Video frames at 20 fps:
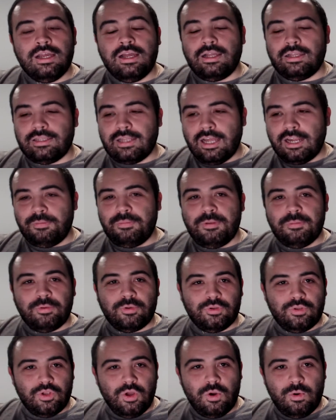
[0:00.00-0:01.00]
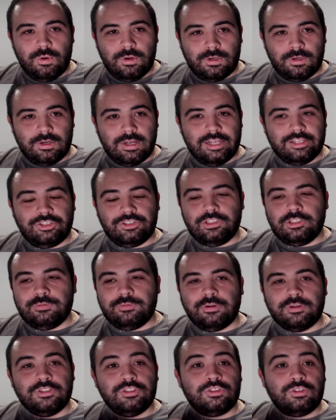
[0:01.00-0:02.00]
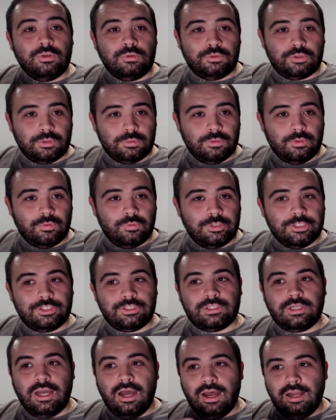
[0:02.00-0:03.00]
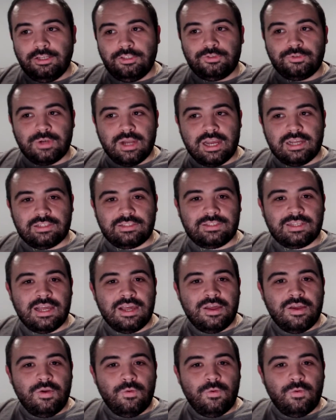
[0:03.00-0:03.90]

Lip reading: A lot of people know her and she's very sociable, which contrasts